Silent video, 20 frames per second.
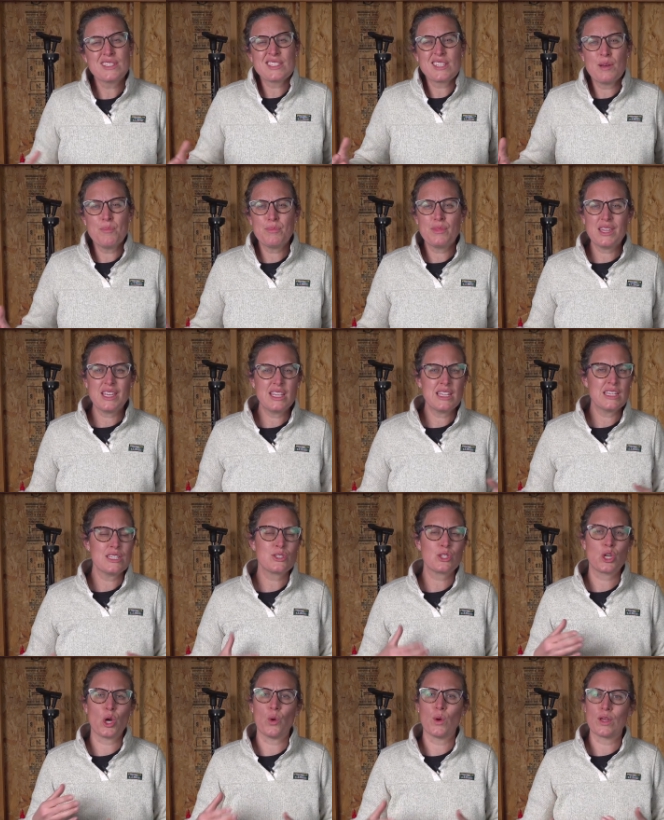something
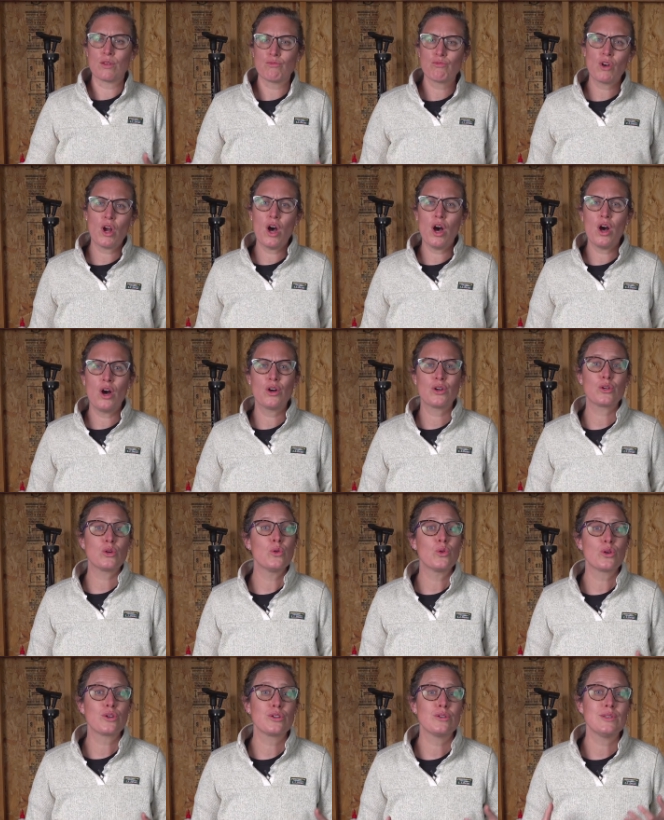is going wrong
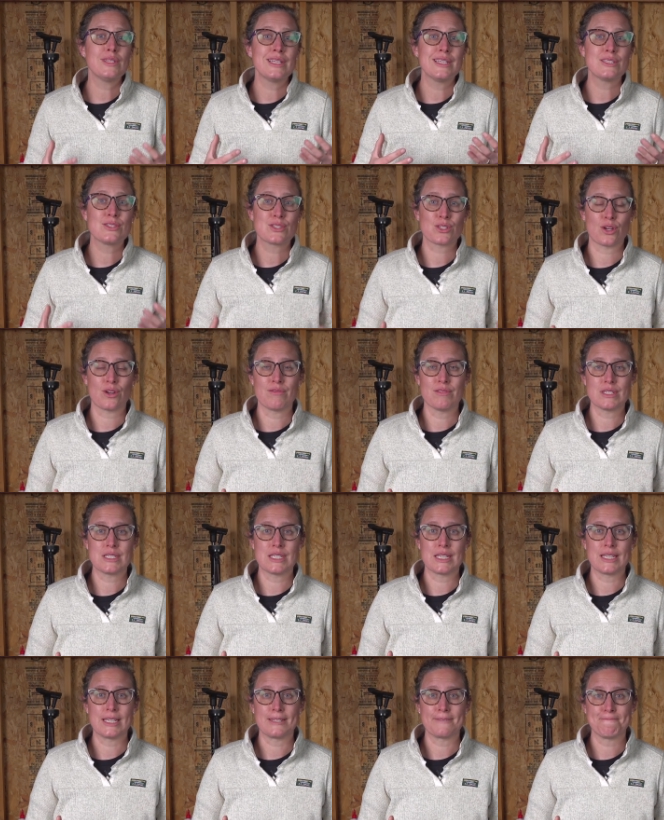or you need
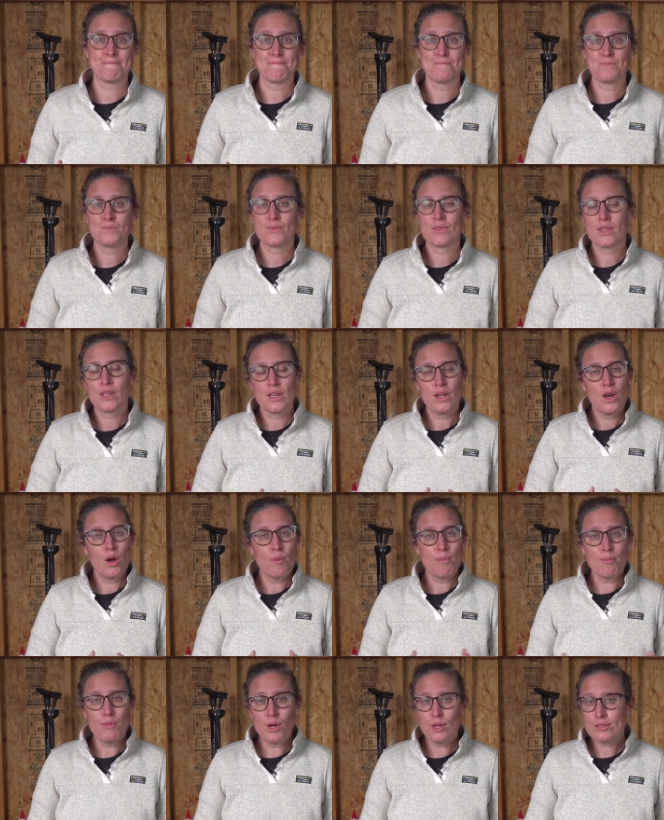servicing.
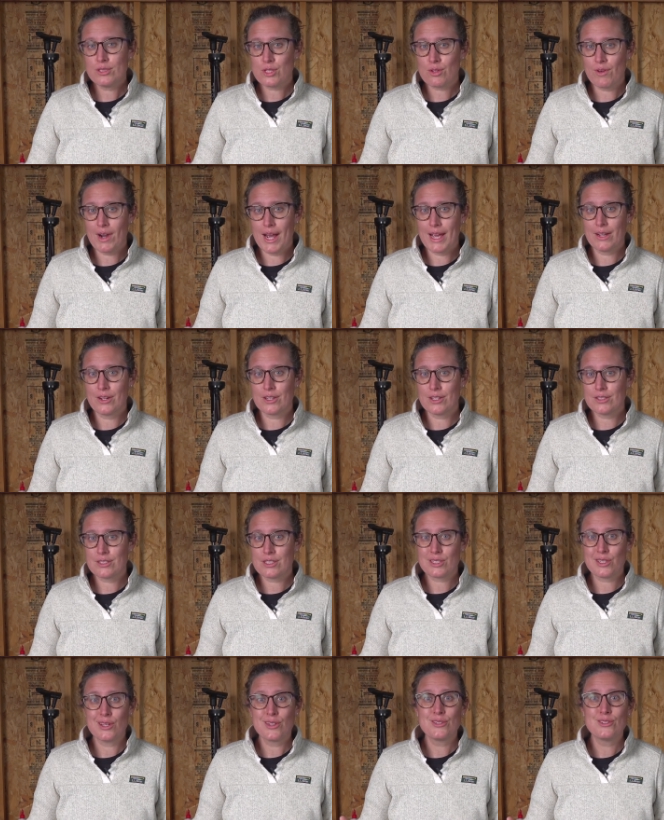Most
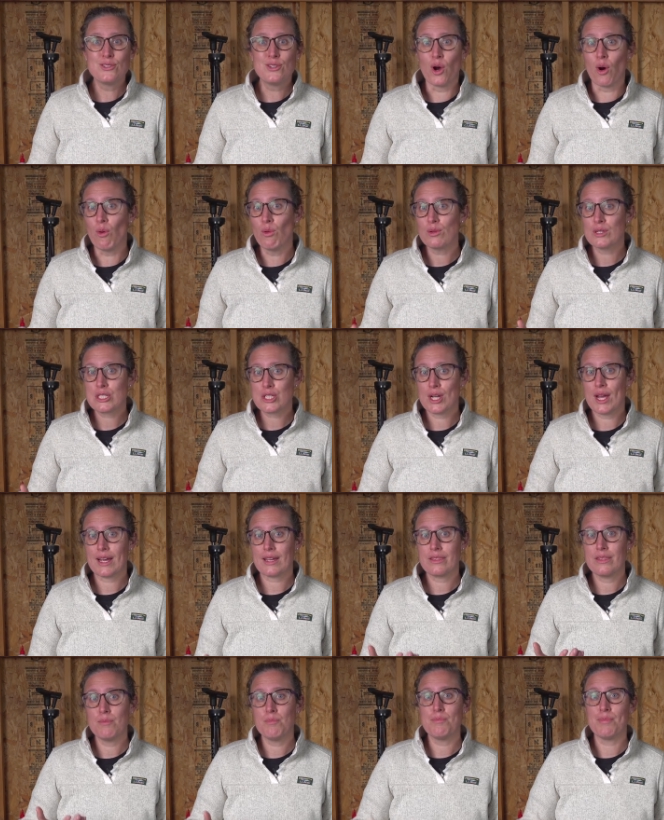riders don't
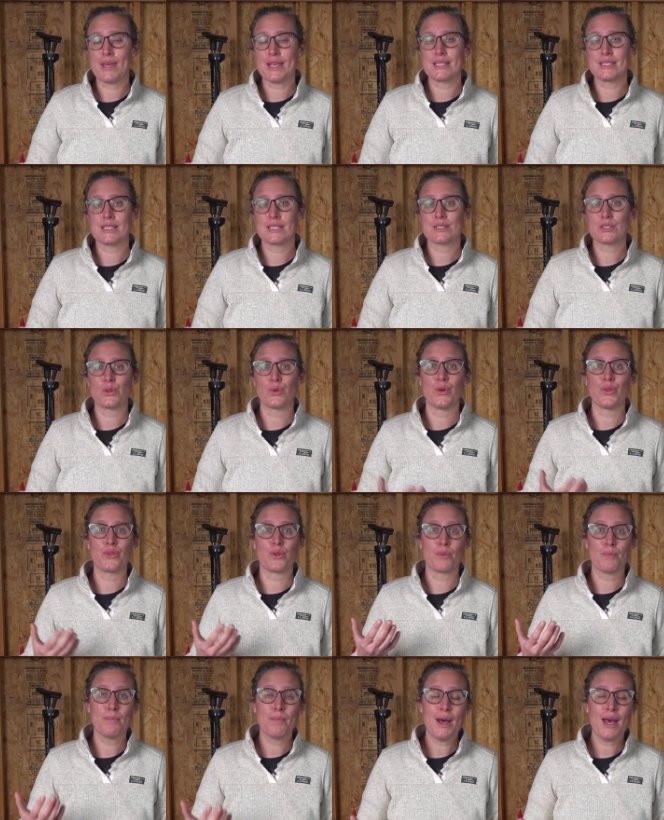check the basics on
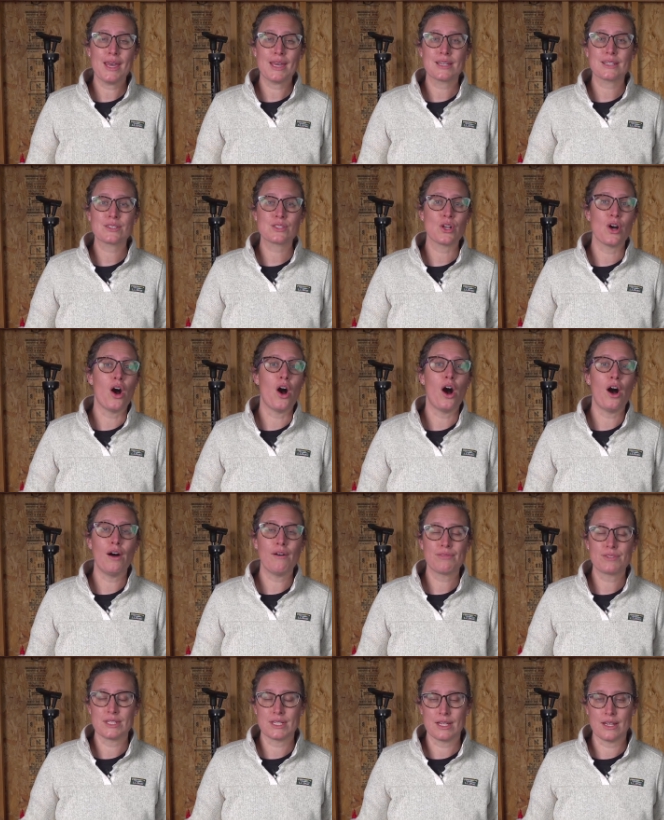their bikes
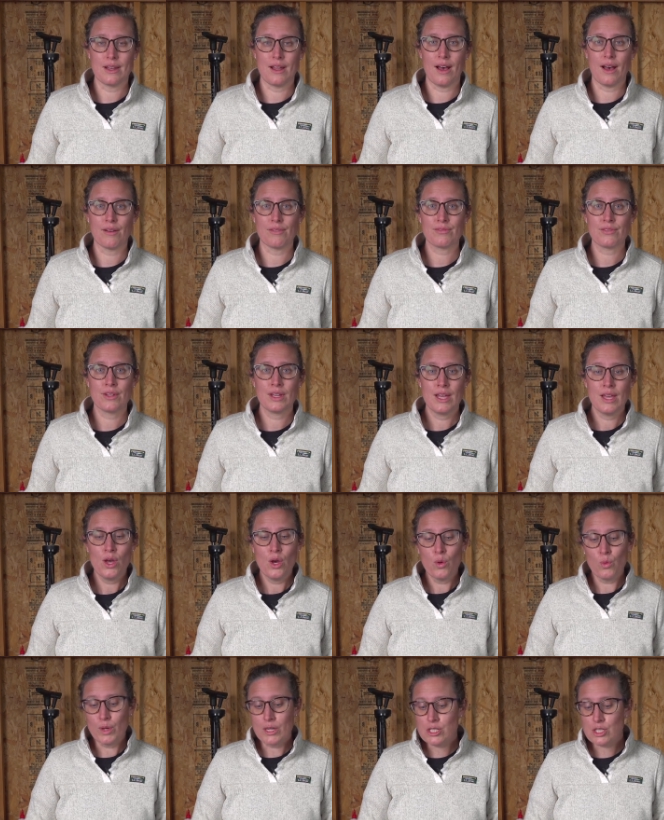often enough,
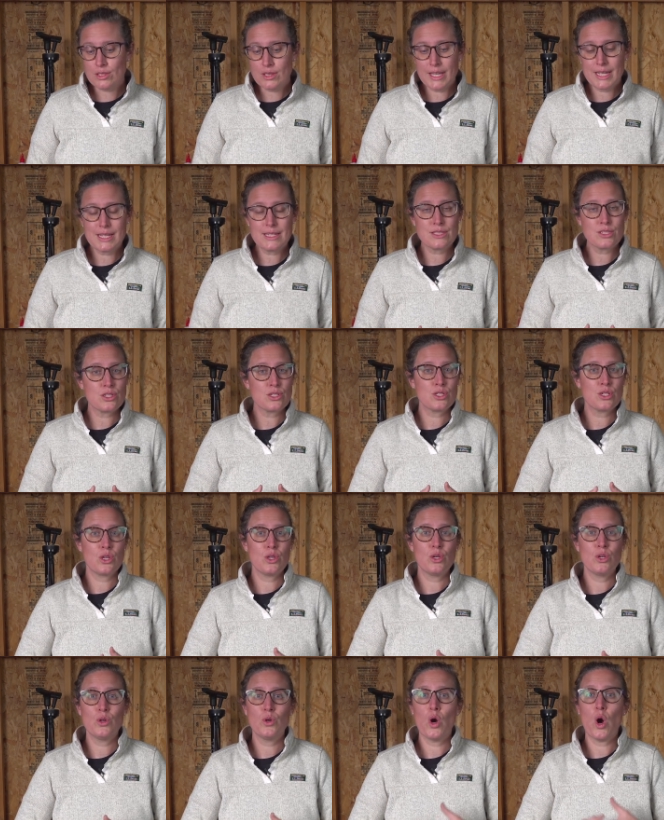which leads
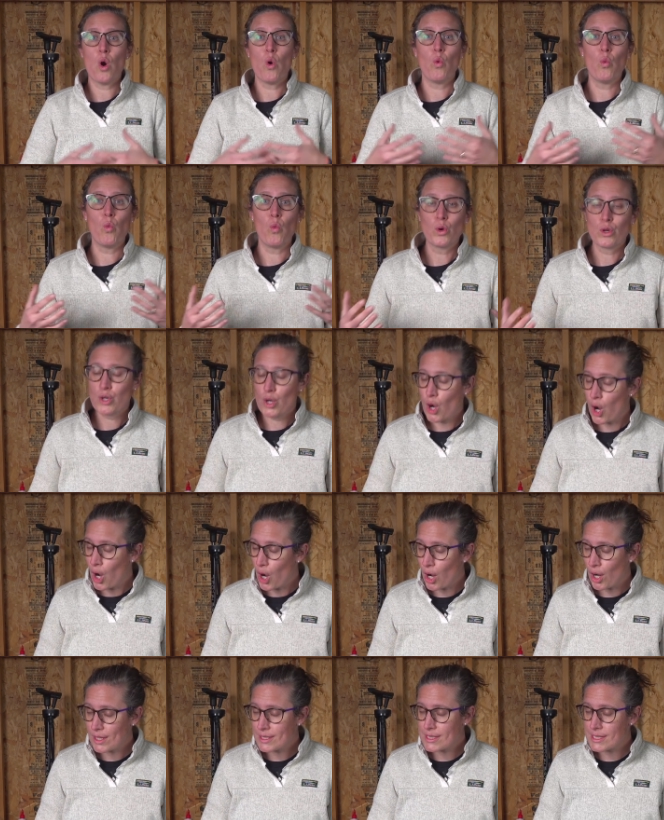to
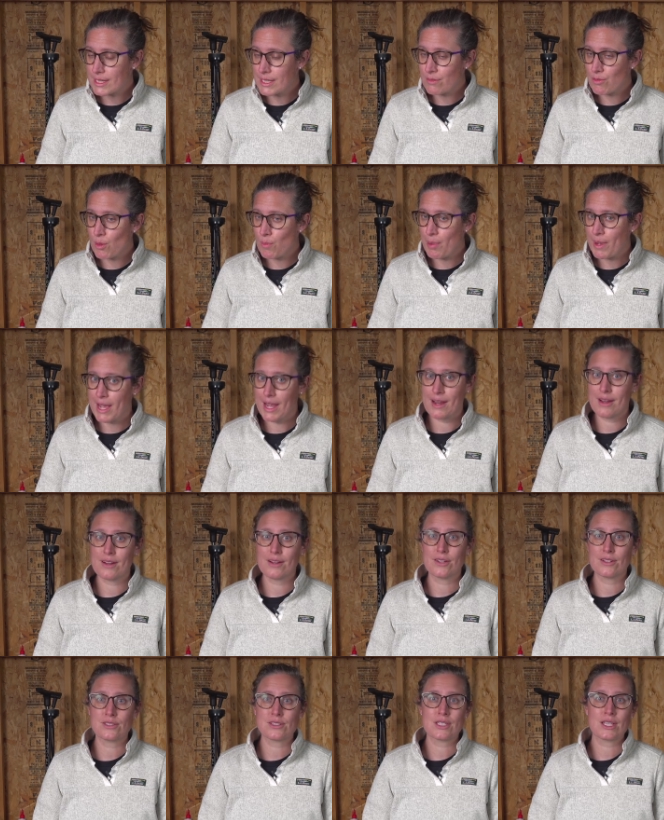costly
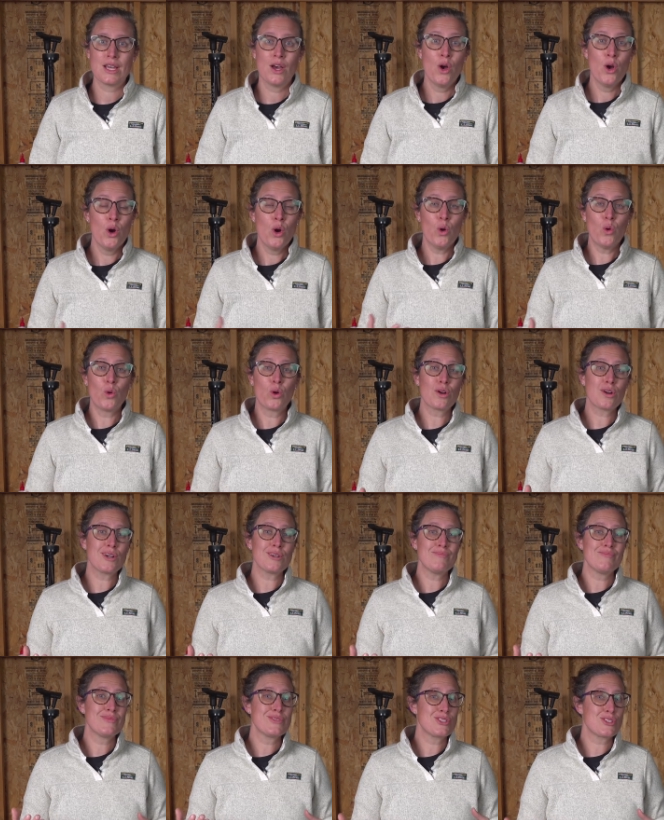repairs
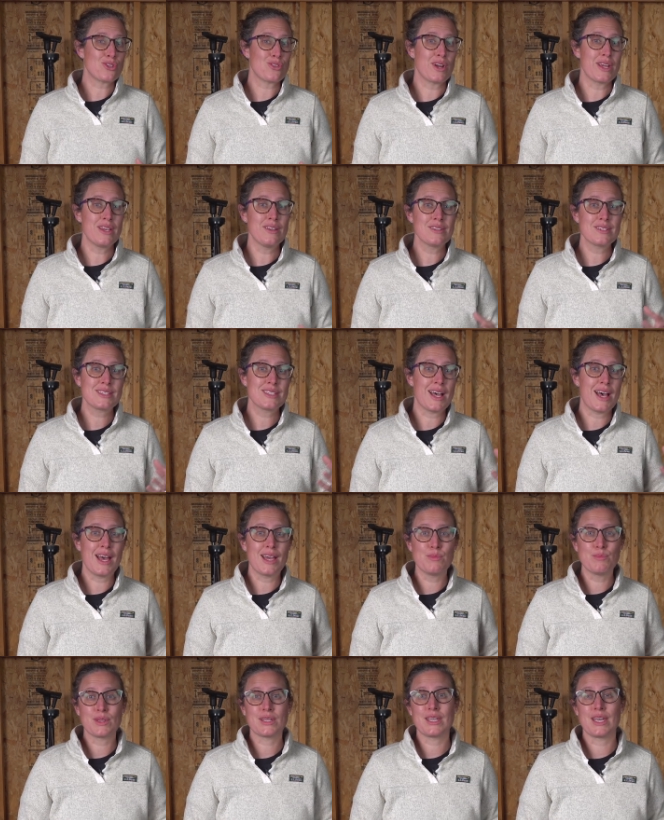or
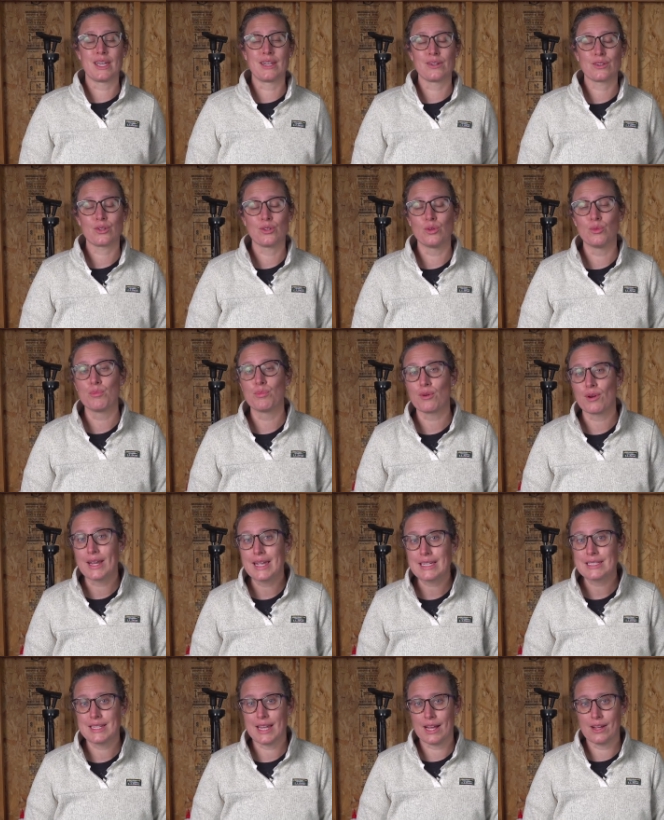trailside mechanical
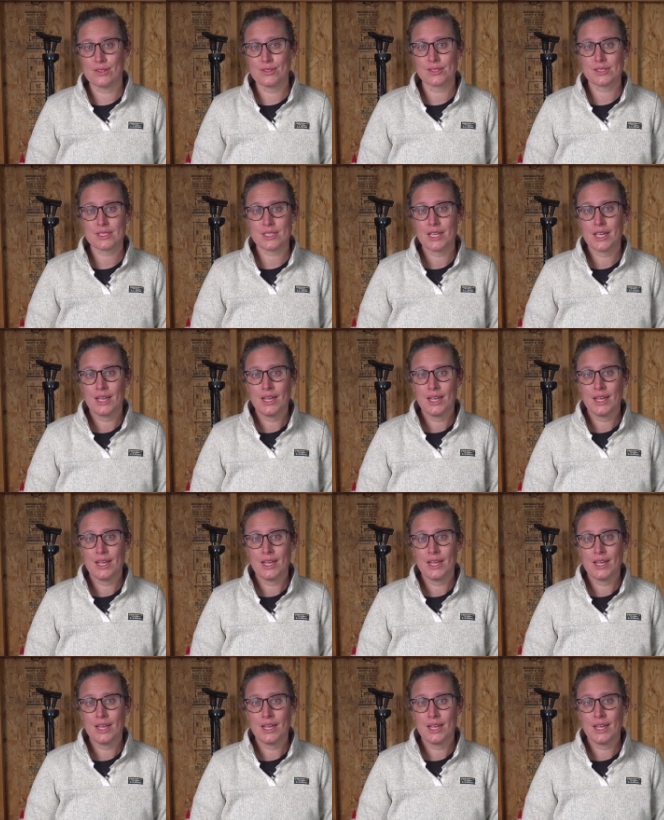breakdowns.